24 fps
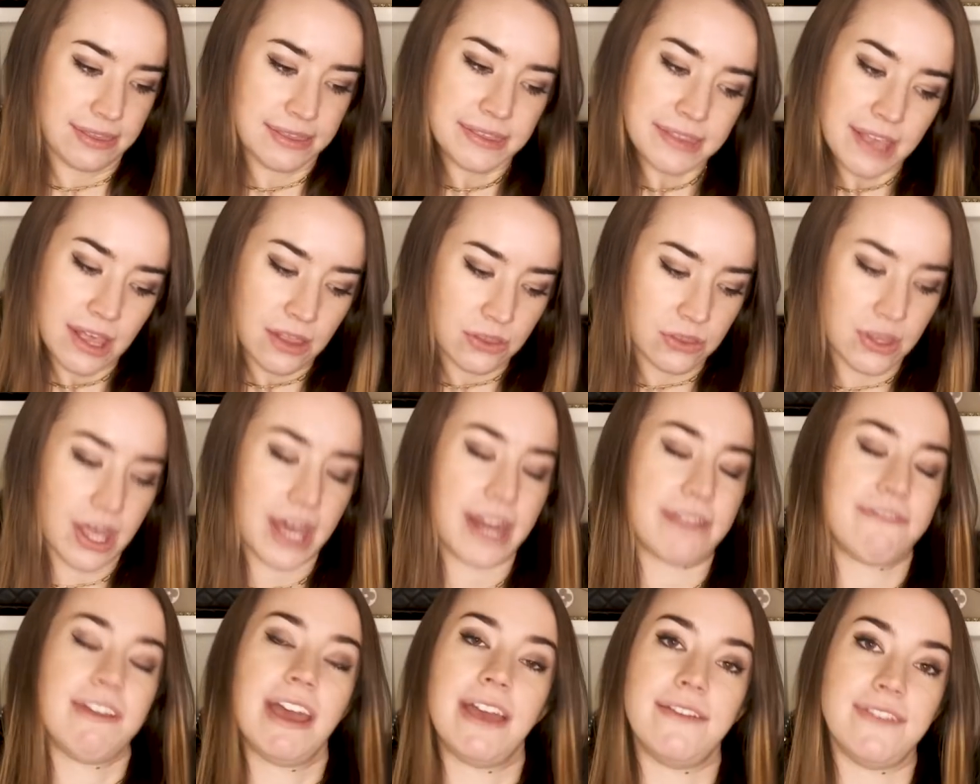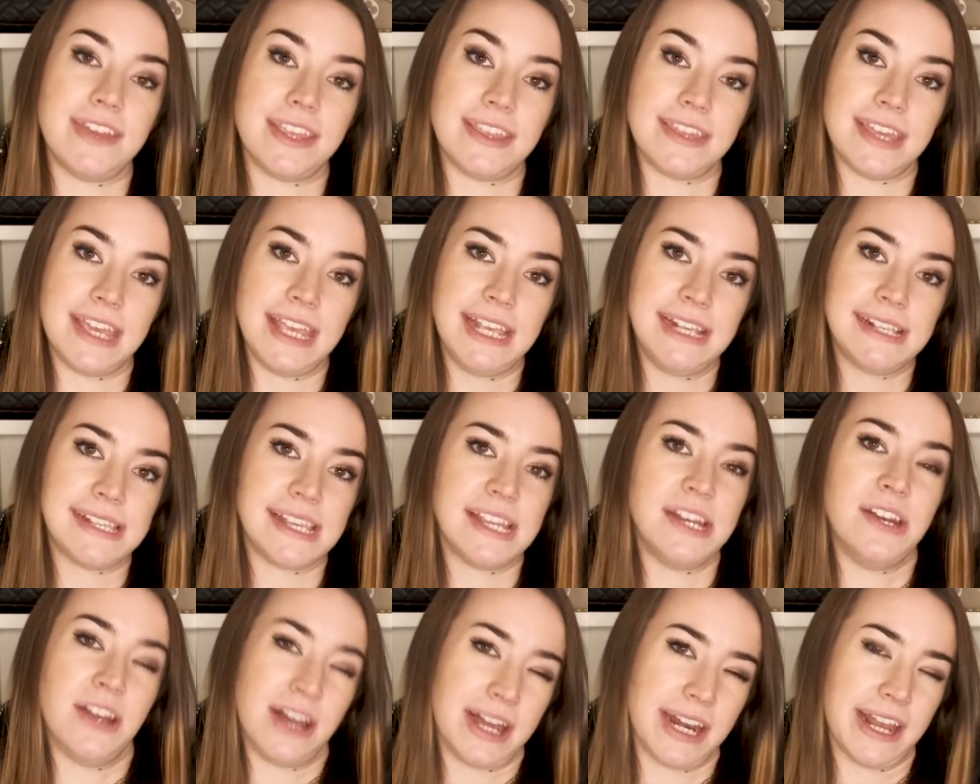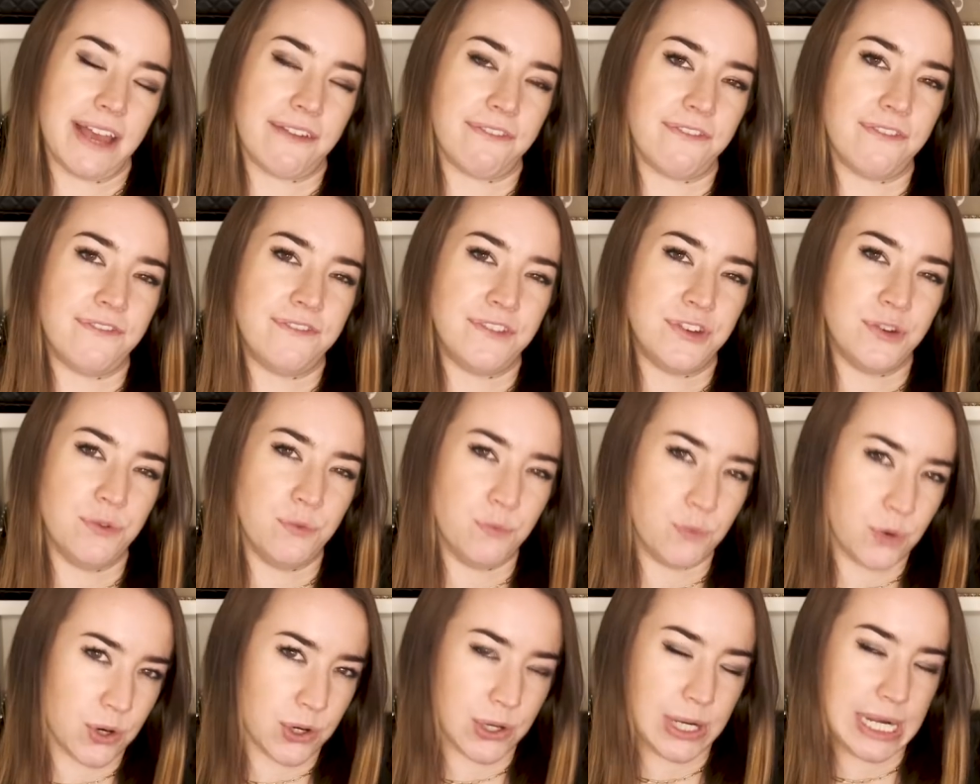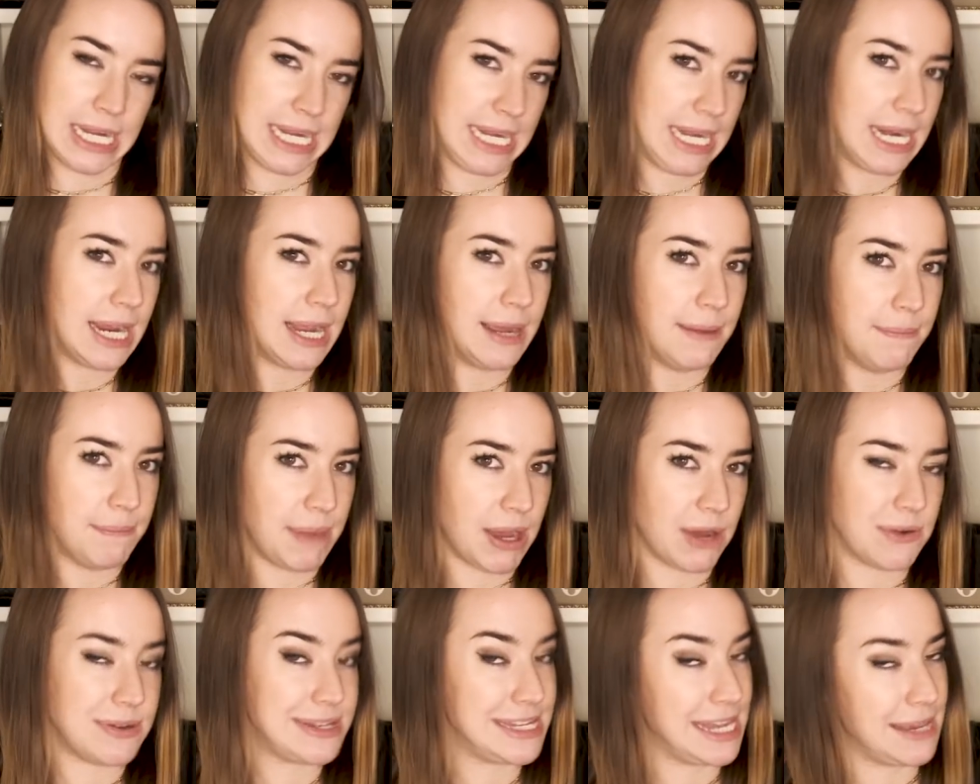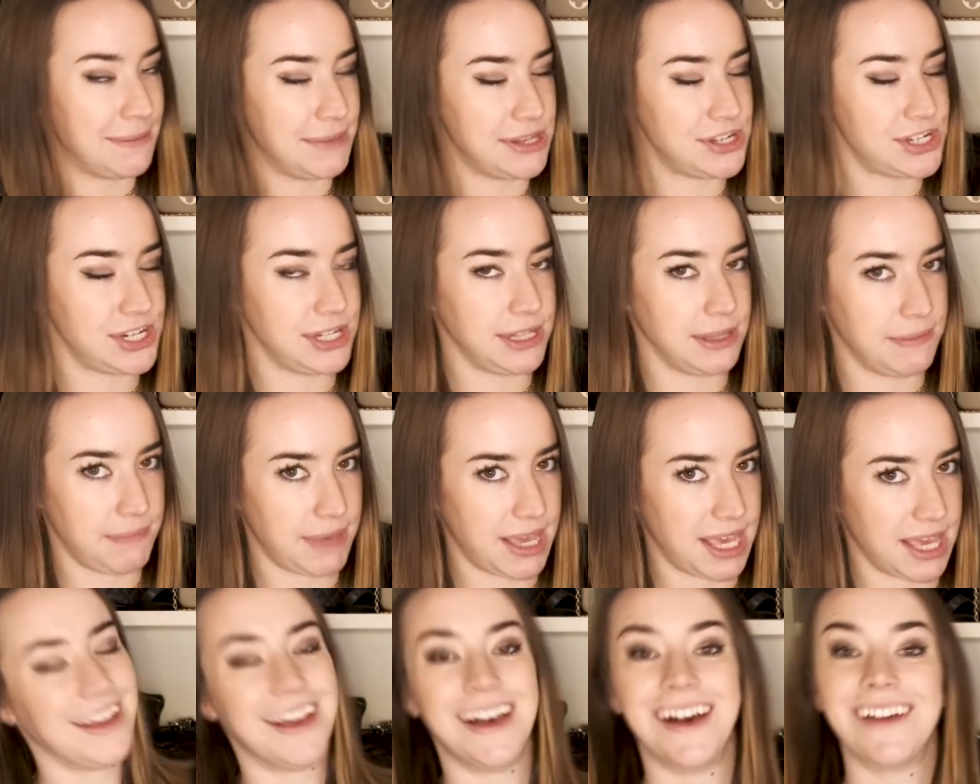a lot of heavy things and not have to worry about damaging the bag.